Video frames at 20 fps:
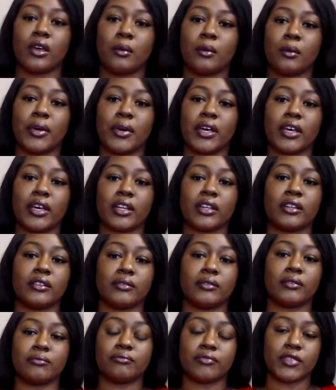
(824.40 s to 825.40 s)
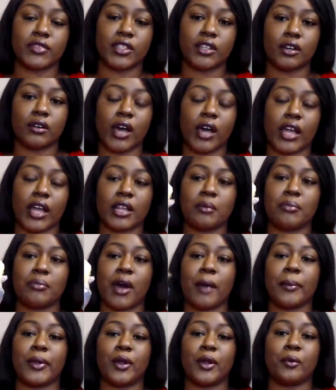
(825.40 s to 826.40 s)
But, I didn't
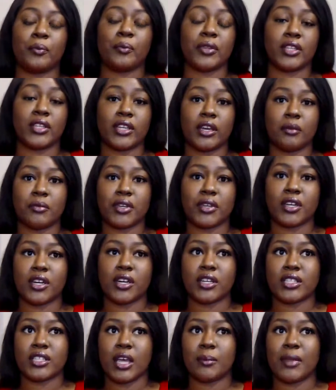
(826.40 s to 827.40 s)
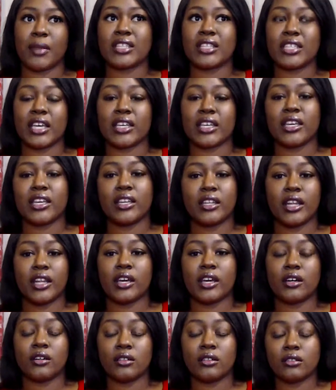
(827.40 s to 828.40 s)
pop it open yet because I'm not taking
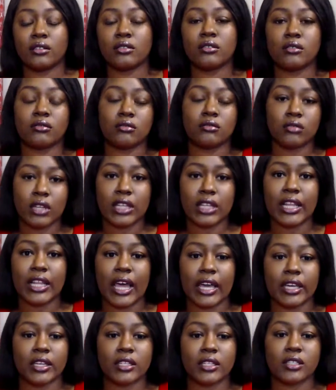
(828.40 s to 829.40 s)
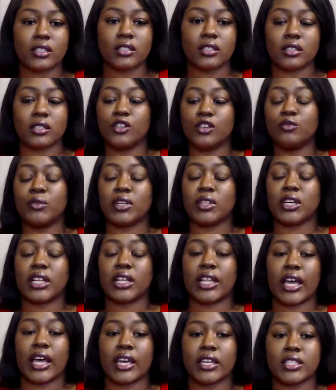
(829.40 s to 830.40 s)
nail clients, human
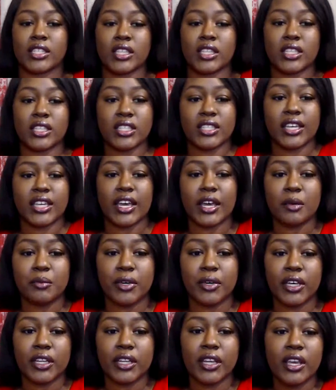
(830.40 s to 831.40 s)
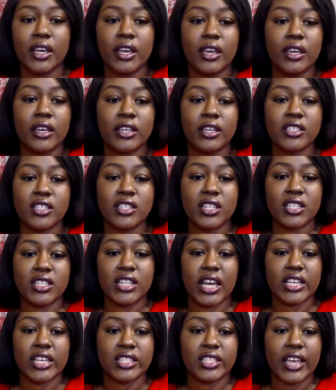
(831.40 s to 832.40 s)
clients at this time. But it's just
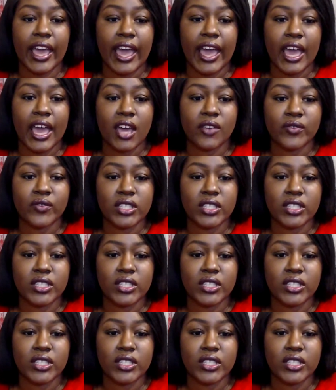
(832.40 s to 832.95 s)
nice to have.